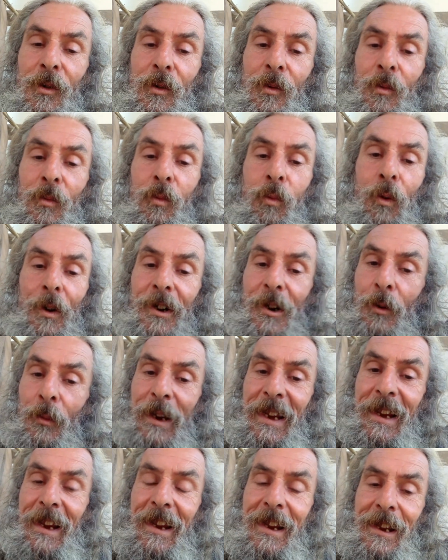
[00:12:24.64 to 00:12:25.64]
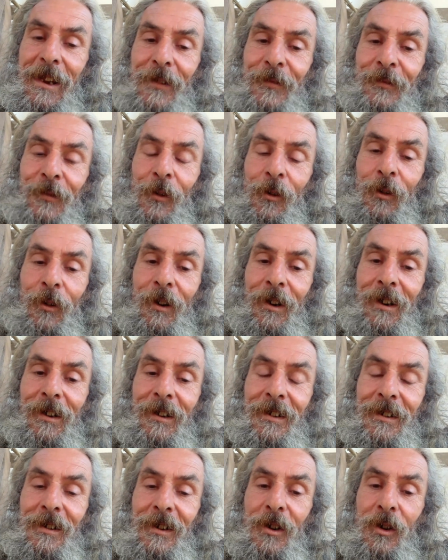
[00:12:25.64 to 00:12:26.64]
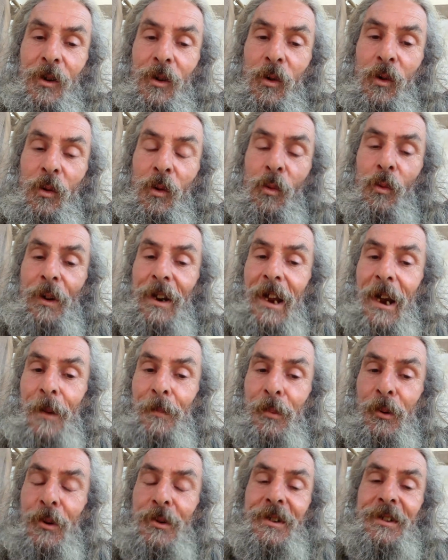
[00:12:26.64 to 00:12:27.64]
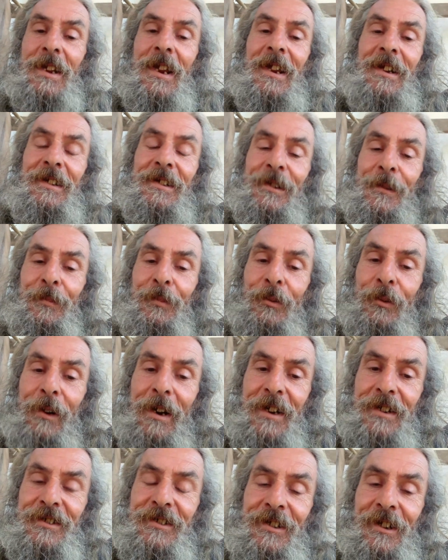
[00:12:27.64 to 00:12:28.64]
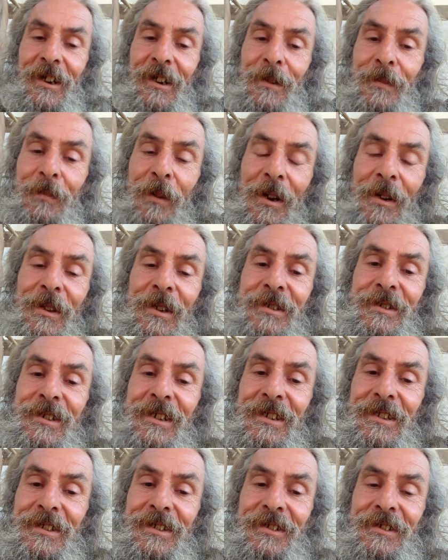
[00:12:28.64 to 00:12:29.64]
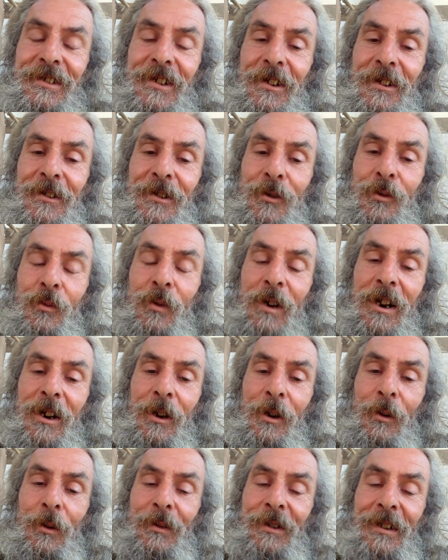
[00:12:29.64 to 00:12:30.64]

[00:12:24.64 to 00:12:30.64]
What are we here for? We are put under pressure by this external world.